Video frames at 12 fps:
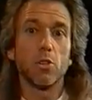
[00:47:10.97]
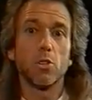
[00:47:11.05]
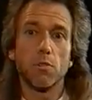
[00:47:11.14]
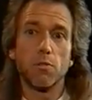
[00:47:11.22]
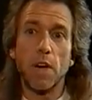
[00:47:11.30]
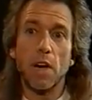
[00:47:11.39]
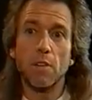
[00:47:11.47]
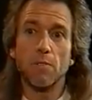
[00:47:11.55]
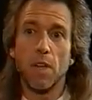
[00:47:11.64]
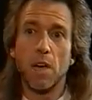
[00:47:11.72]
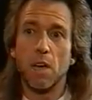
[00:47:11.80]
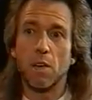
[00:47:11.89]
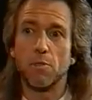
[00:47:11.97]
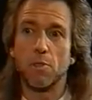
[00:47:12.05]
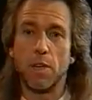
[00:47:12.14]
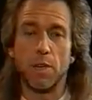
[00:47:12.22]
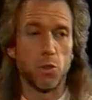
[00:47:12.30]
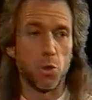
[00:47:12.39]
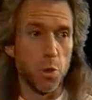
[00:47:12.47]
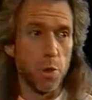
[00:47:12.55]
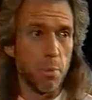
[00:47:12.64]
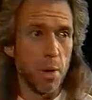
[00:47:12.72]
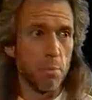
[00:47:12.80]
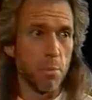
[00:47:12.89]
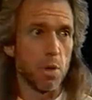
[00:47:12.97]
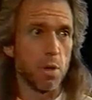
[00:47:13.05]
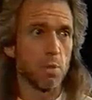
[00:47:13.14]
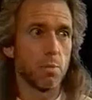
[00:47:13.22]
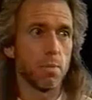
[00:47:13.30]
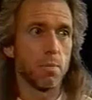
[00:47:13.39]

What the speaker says: to survive life, to remember.